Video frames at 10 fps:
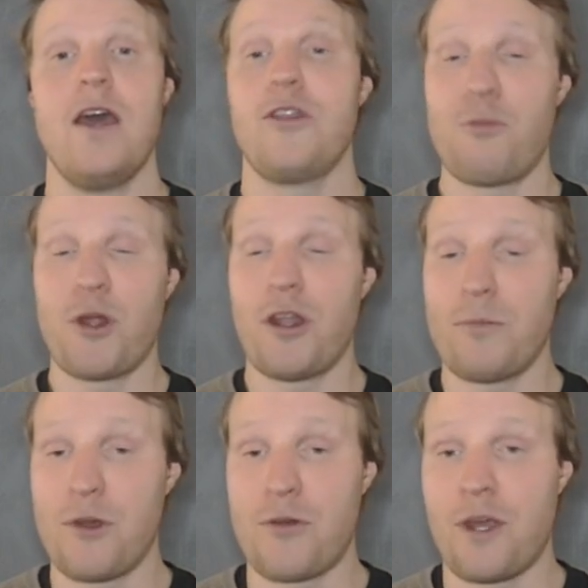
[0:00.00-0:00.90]
De Bruyne
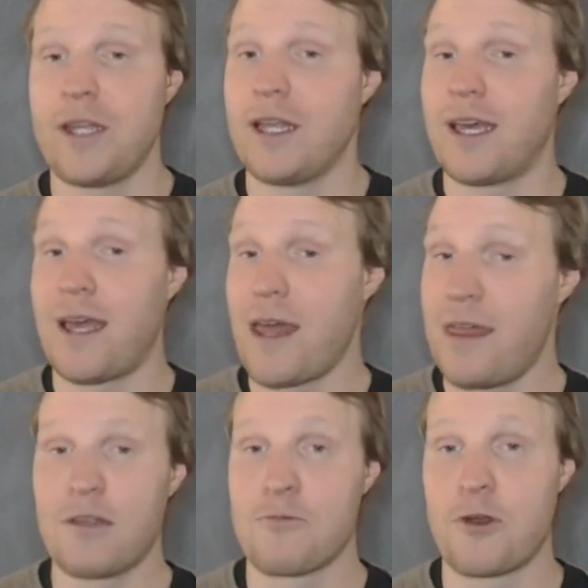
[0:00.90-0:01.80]
number 3. I
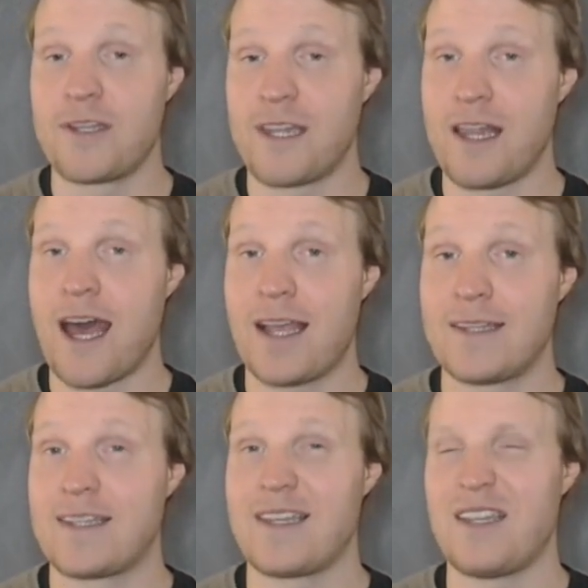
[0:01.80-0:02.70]
think De Bruyne still
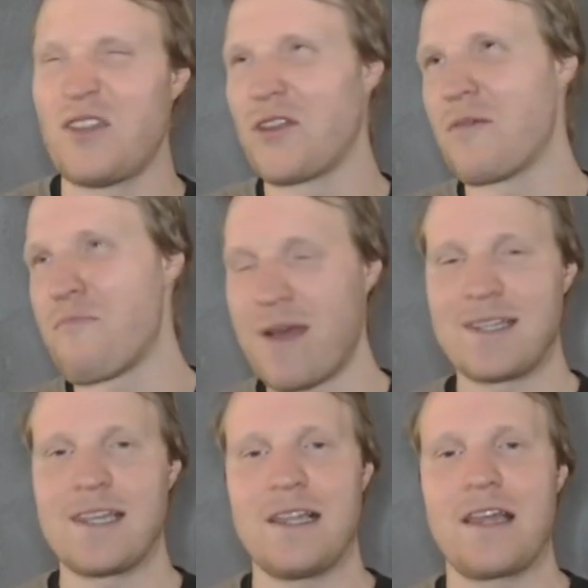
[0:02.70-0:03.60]
has not the
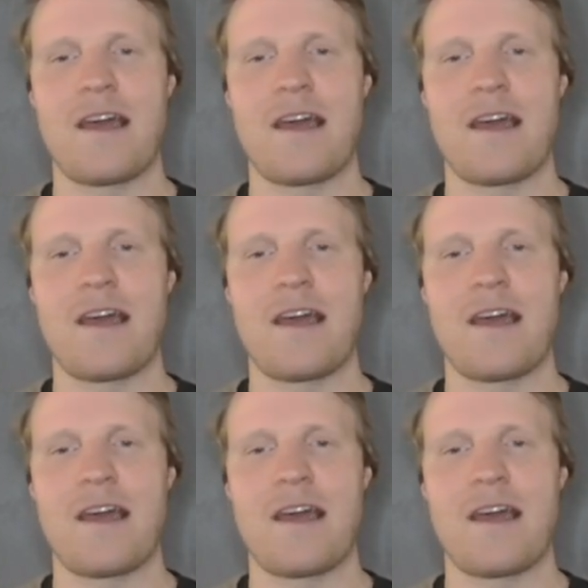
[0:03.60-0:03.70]
best ceiling.